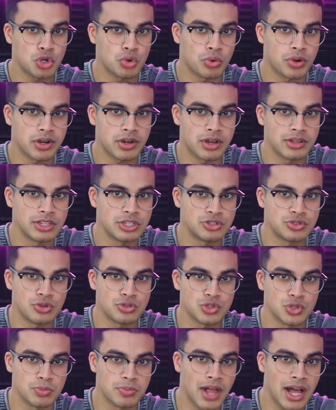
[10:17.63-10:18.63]
your work on these
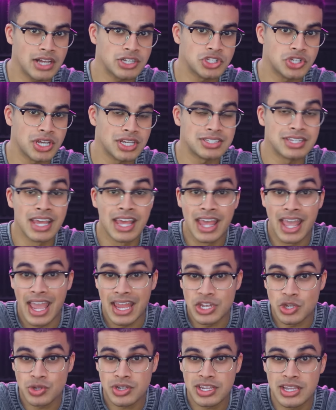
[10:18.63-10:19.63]
social blockchains,
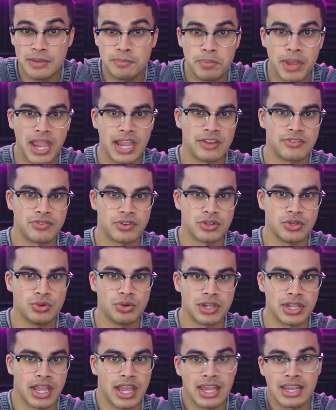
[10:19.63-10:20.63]
and you can get paid for
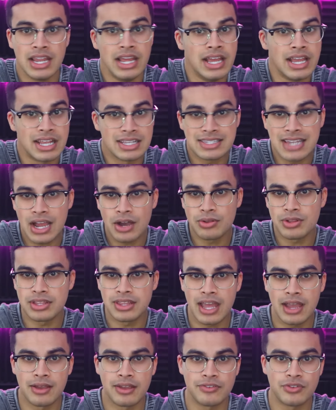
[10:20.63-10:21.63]
doing it. And it's not only
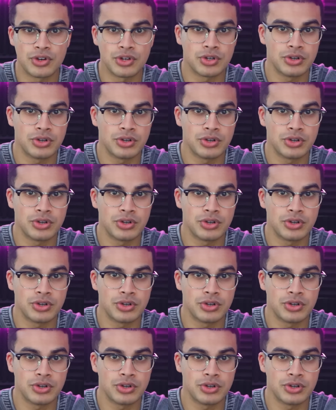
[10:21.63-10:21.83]
that, if you're